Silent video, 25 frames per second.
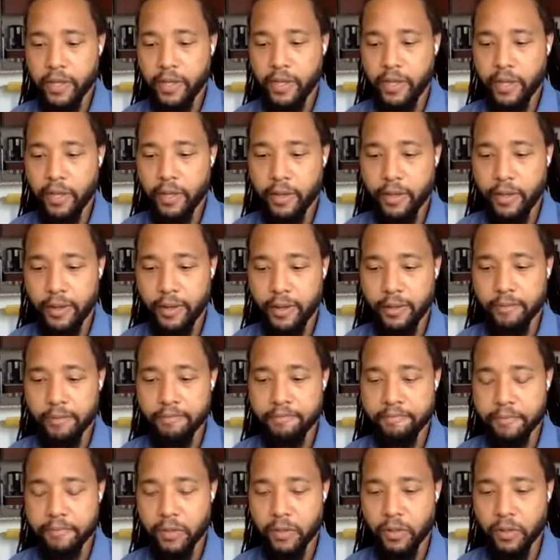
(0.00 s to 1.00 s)

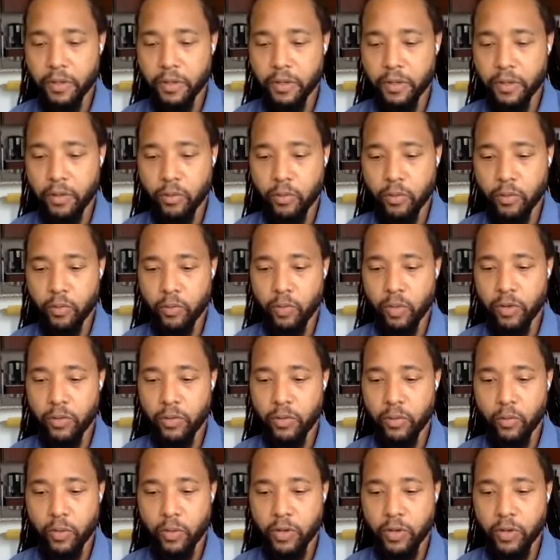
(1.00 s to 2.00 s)
um, we're,
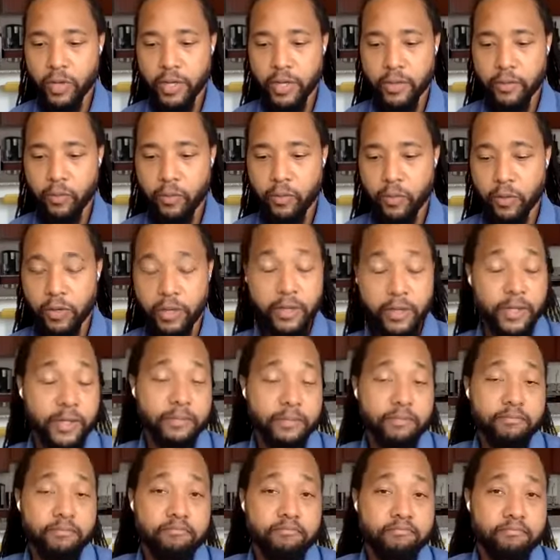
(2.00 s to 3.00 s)
we're, we're
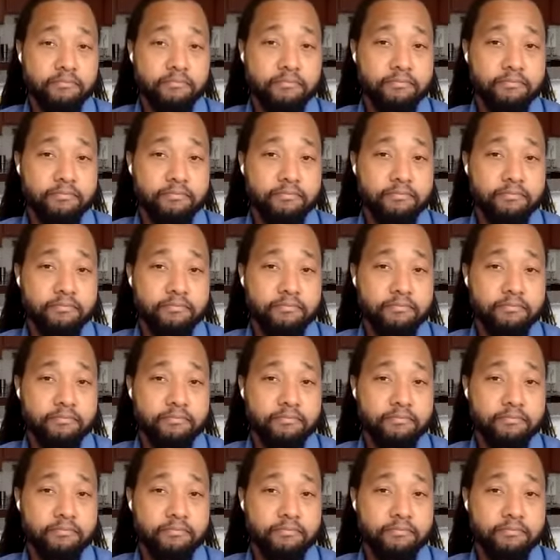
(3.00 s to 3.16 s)
in